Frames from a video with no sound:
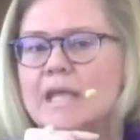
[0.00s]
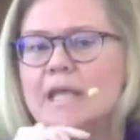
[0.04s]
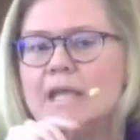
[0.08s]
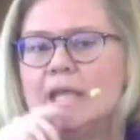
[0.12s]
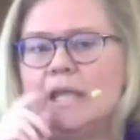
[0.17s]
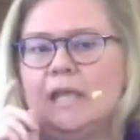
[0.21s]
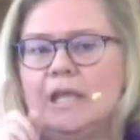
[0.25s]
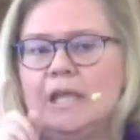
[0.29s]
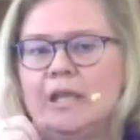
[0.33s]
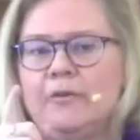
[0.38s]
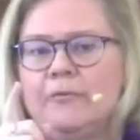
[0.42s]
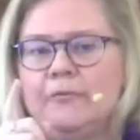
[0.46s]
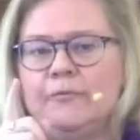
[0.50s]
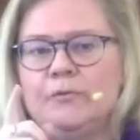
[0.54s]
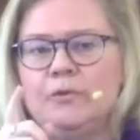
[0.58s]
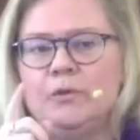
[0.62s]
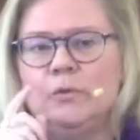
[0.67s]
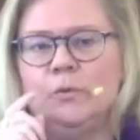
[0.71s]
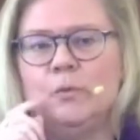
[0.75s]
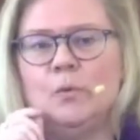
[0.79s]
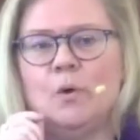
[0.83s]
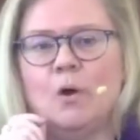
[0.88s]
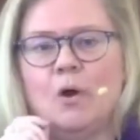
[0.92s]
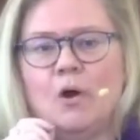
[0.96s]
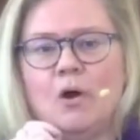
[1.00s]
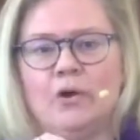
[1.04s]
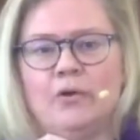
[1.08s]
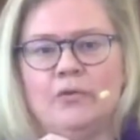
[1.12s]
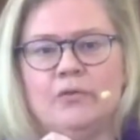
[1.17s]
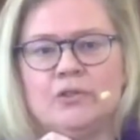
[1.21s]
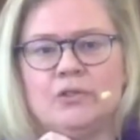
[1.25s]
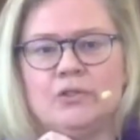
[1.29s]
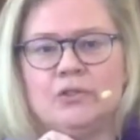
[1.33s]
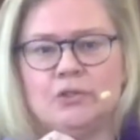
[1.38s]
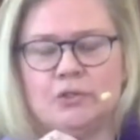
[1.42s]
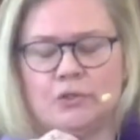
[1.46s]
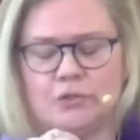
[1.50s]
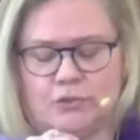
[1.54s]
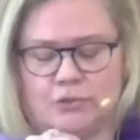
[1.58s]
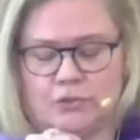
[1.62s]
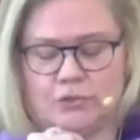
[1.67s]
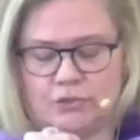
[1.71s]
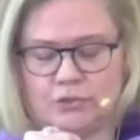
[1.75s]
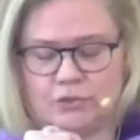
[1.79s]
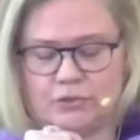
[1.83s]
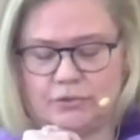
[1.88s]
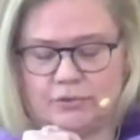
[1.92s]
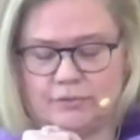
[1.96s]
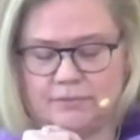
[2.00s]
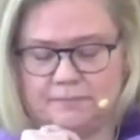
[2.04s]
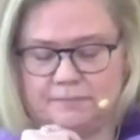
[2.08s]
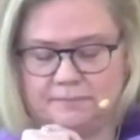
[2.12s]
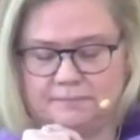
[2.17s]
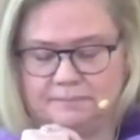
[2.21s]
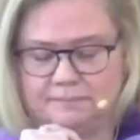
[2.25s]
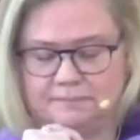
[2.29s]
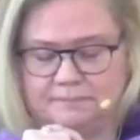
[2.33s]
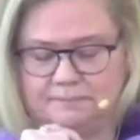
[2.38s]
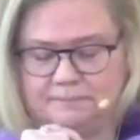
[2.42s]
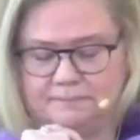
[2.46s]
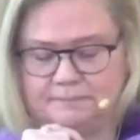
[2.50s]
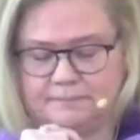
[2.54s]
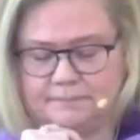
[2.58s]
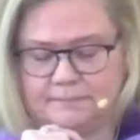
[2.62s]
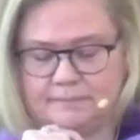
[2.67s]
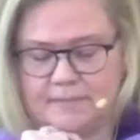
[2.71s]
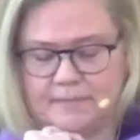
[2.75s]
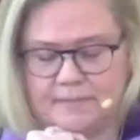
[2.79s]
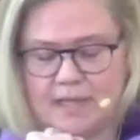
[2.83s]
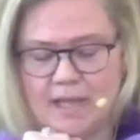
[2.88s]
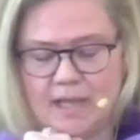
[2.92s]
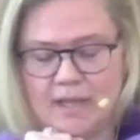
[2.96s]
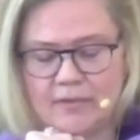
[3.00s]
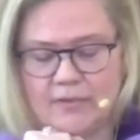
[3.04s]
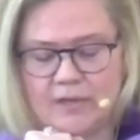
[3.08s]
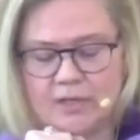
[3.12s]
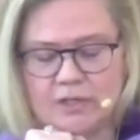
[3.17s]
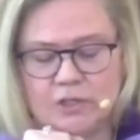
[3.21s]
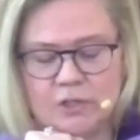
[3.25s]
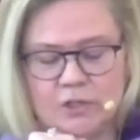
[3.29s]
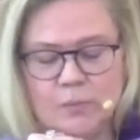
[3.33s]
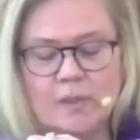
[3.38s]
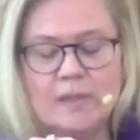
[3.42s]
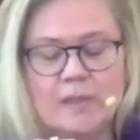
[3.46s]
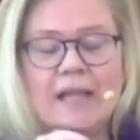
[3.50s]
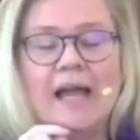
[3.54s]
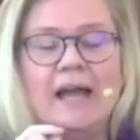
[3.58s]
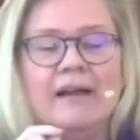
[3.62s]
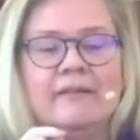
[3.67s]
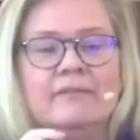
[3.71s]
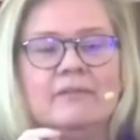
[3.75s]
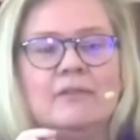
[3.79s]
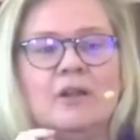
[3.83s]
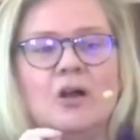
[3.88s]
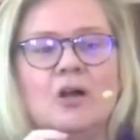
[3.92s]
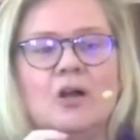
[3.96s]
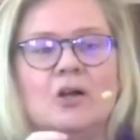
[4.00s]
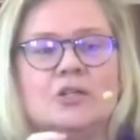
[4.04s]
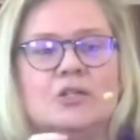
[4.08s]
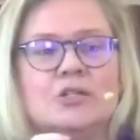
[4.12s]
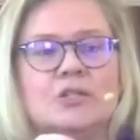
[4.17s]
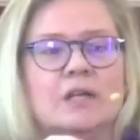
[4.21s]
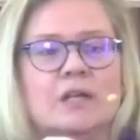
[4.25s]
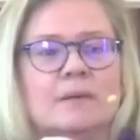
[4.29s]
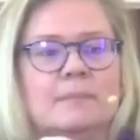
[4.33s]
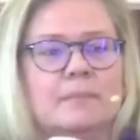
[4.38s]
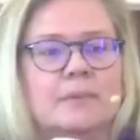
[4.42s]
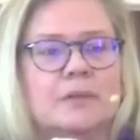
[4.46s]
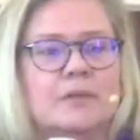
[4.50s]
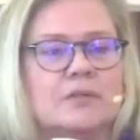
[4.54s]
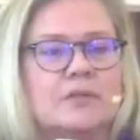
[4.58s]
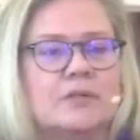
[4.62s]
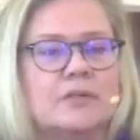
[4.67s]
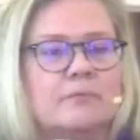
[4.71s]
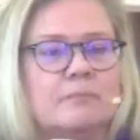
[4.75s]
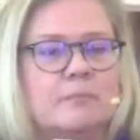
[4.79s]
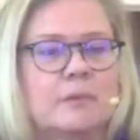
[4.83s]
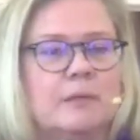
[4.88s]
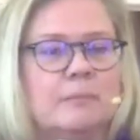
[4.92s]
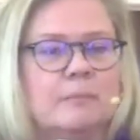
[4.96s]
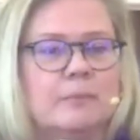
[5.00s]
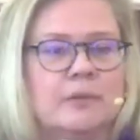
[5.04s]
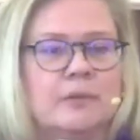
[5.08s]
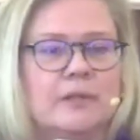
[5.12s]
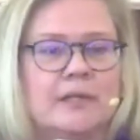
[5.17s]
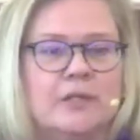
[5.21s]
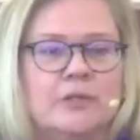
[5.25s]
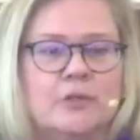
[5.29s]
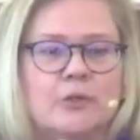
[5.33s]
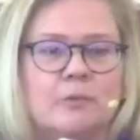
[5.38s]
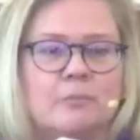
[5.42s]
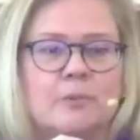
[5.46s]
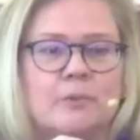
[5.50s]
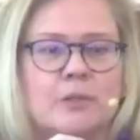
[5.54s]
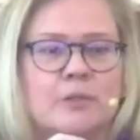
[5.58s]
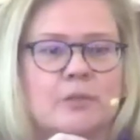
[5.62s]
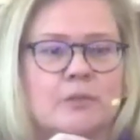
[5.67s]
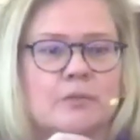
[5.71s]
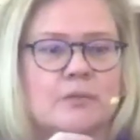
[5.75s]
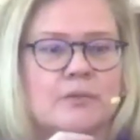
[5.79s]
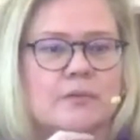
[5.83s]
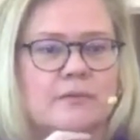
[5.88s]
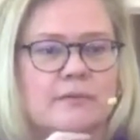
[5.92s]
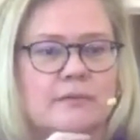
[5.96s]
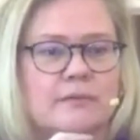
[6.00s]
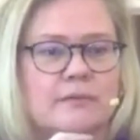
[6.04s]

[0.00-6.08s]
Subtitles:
If you are the church, then you will have large numbers of people in your pews.